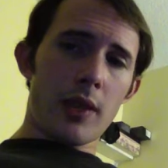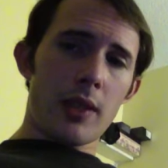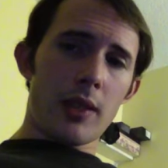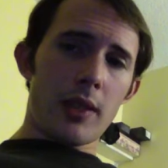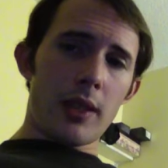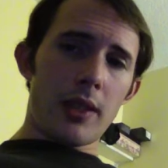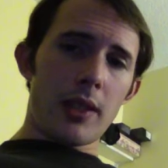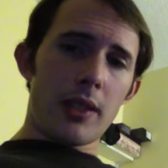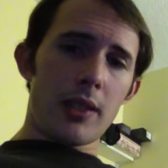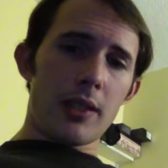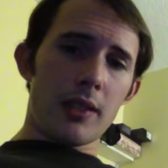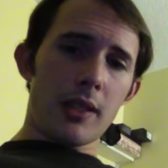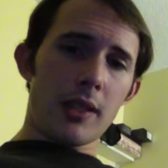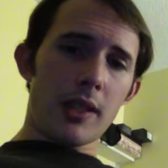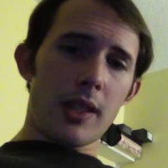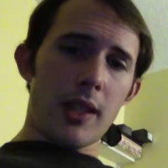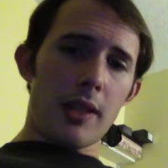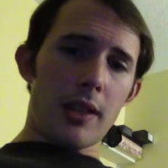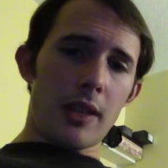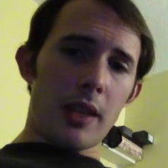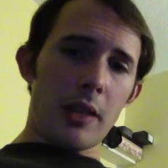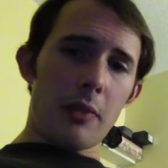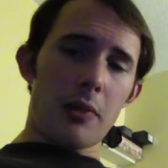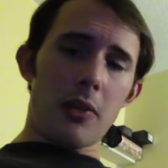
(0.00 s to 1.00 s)
It didn't say
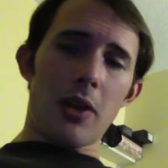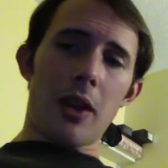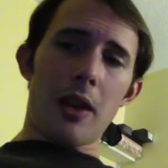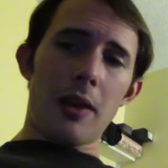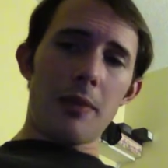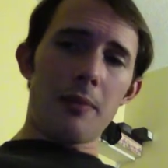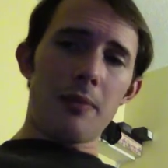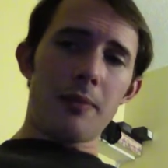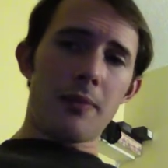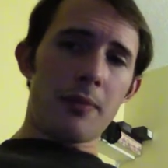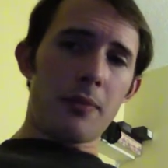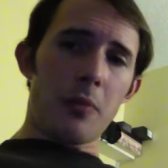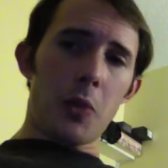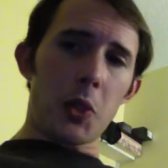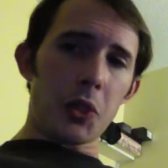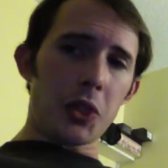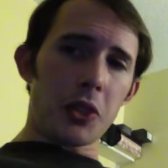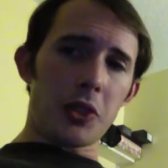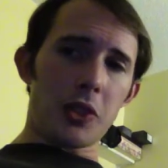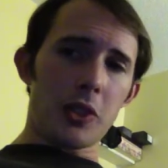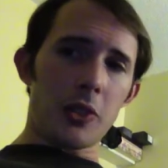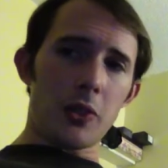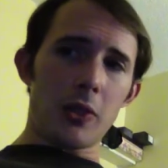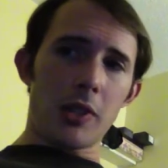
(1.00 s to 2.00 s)
that he brought
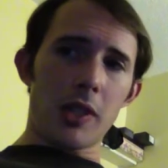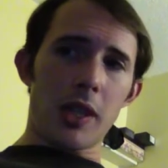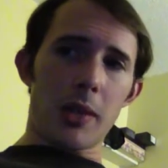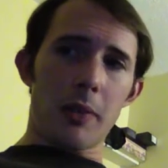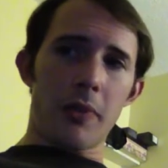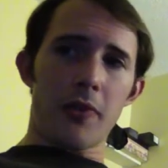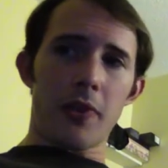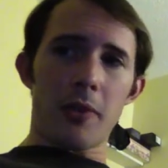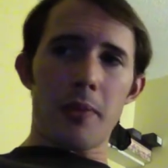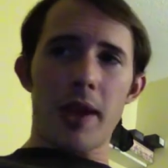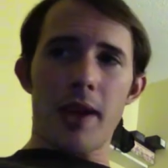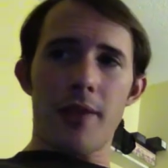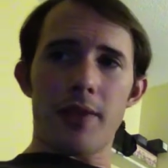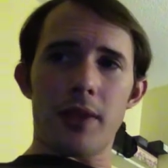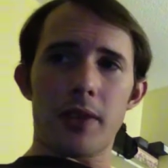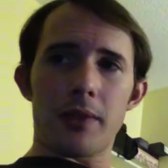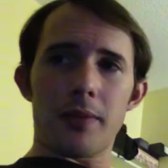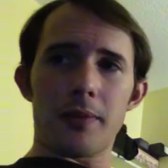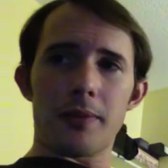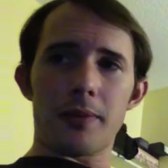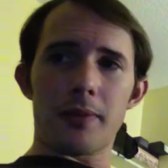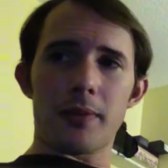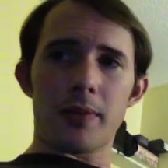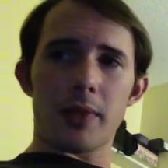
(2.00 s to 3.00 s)
multitudes up from
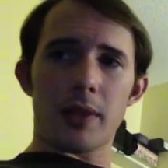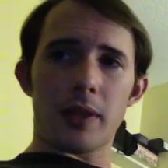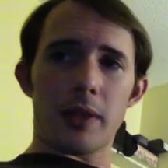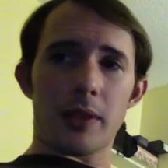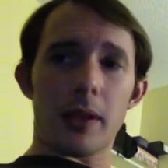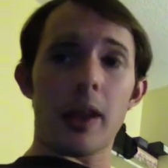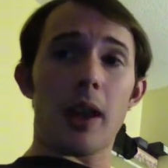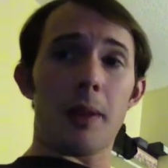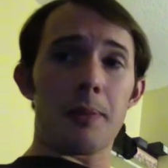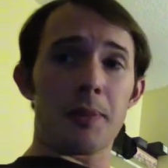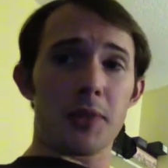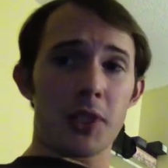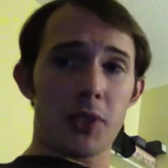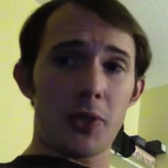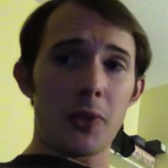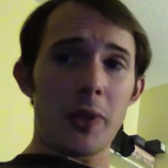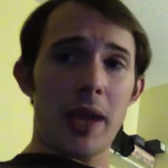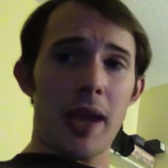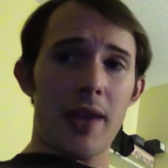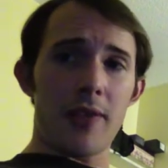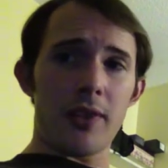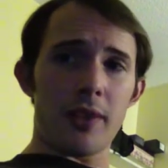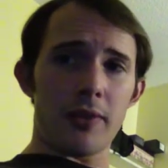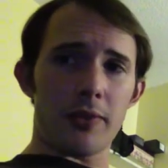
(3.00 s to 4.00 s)
heaven, or up to
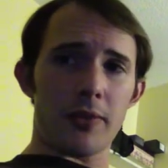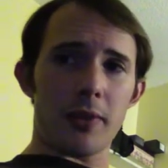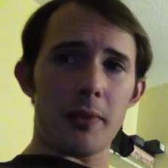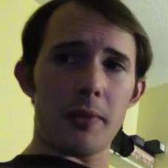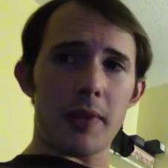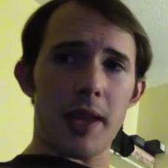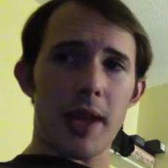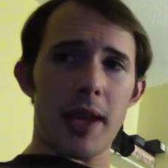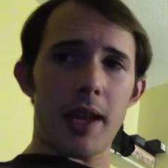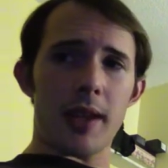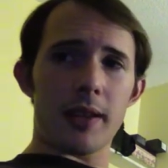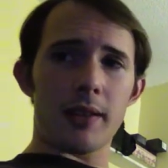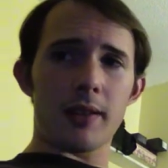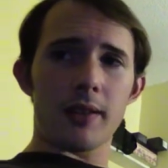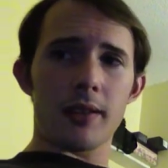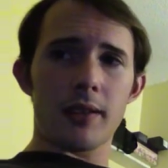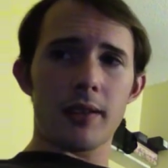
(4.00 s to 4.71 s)
heaven from that.